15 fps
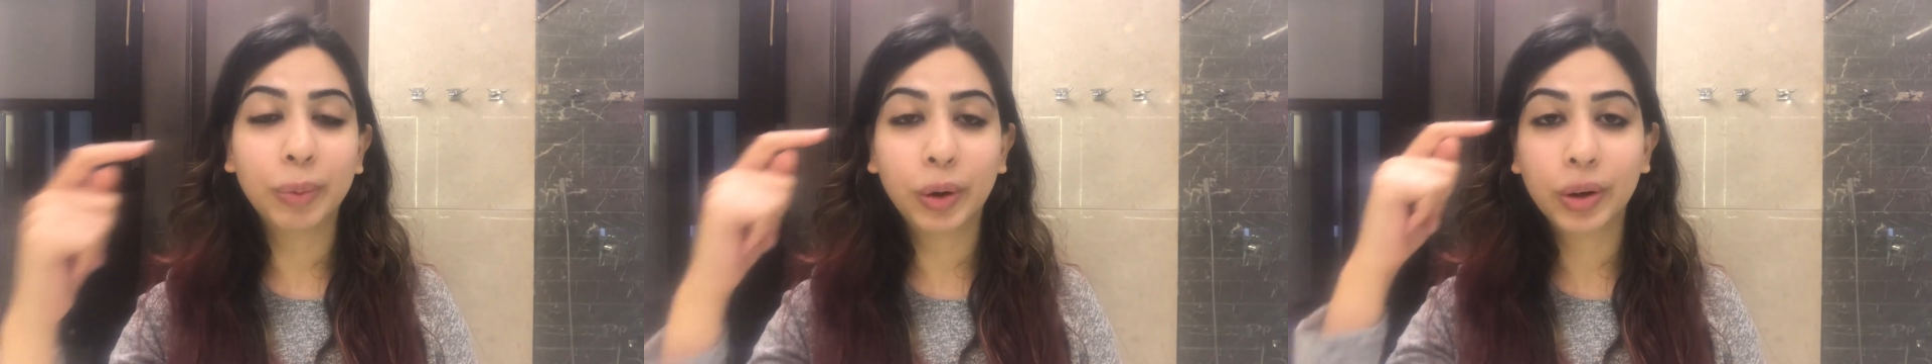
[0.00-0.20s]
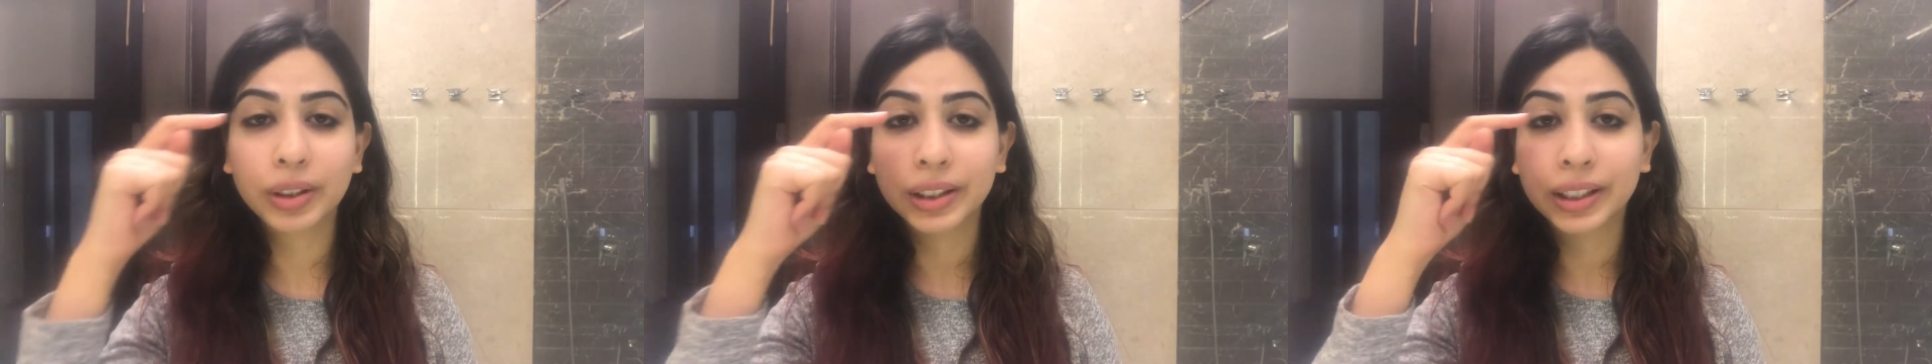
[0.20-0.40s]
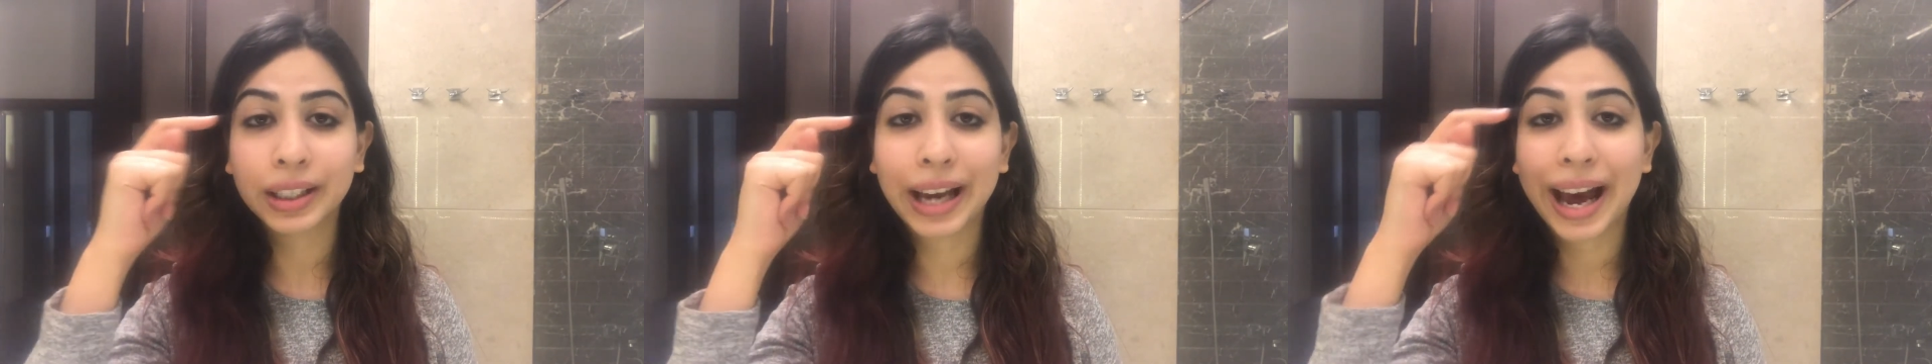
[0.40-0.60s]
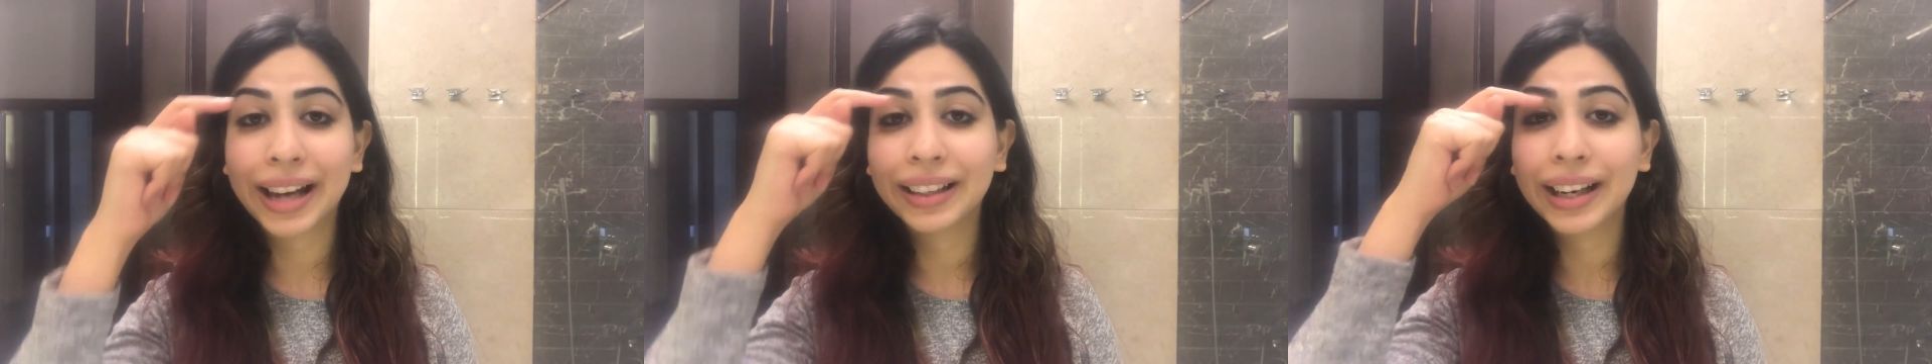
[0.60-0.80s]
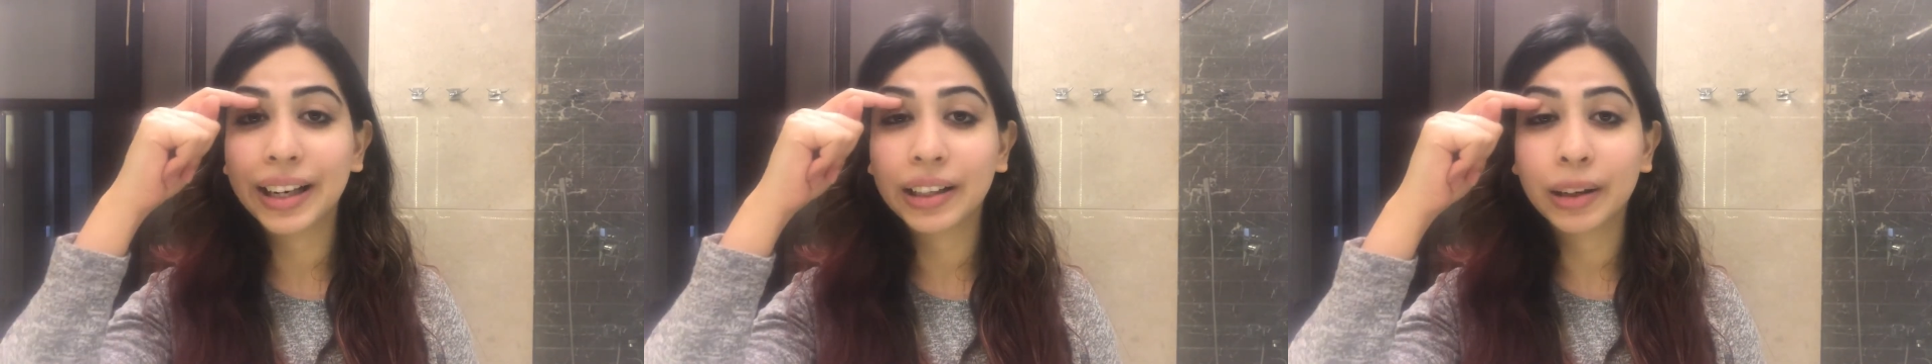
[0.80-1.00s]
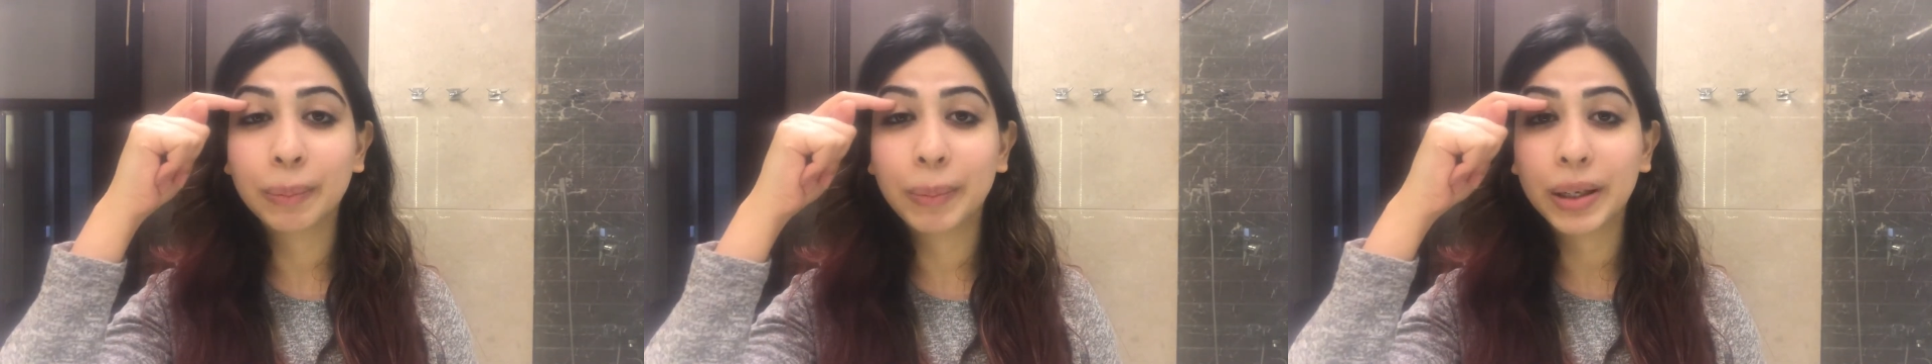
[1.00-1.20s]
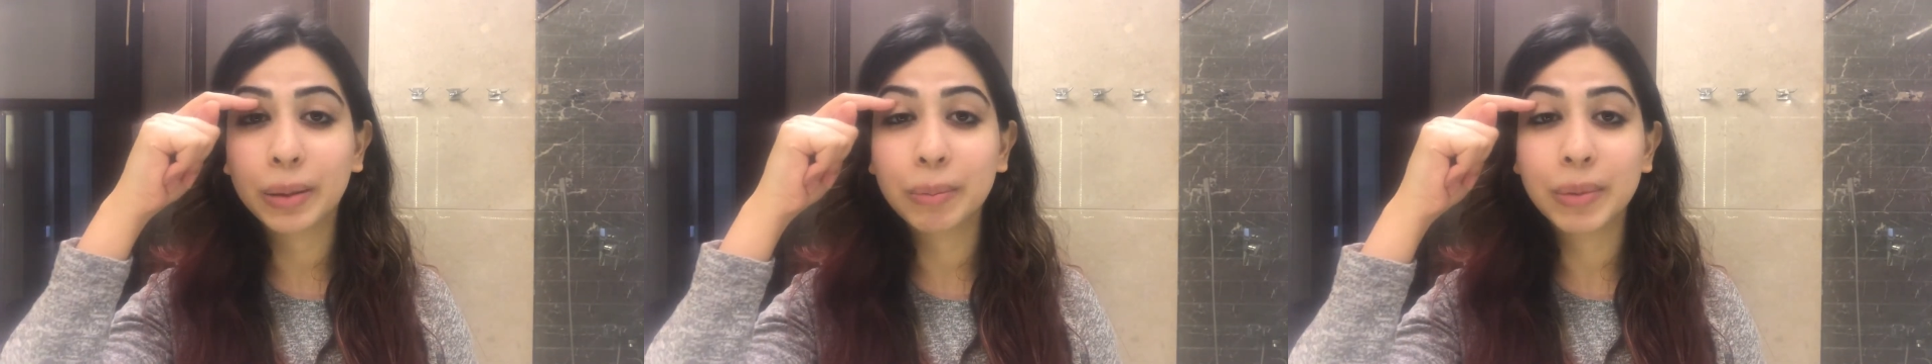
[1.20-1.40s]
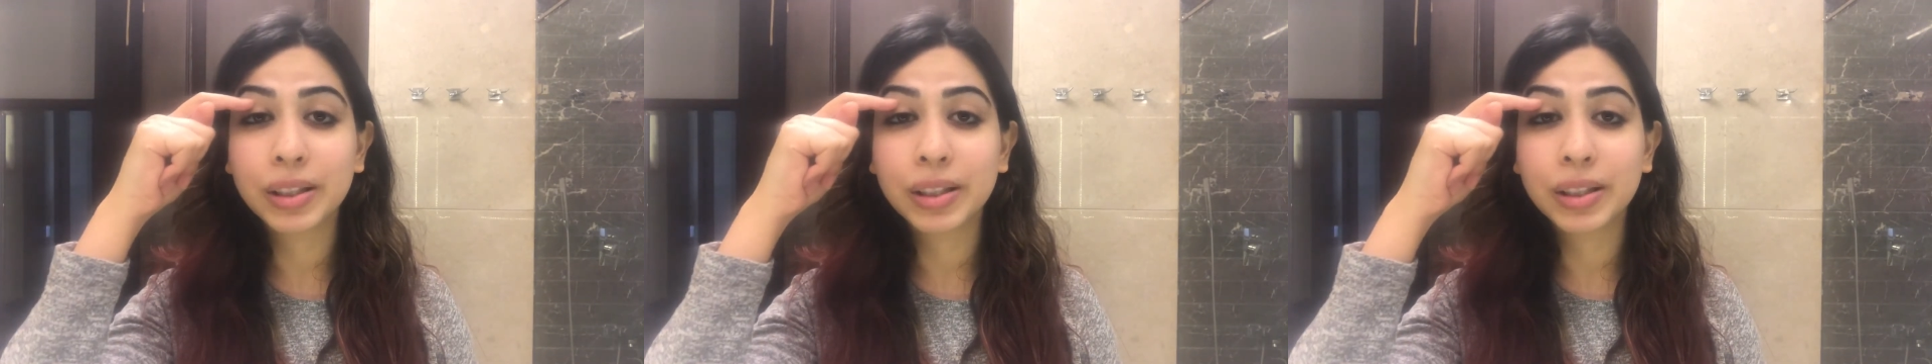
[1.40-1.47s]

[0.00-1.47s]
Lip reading: because it can get a bit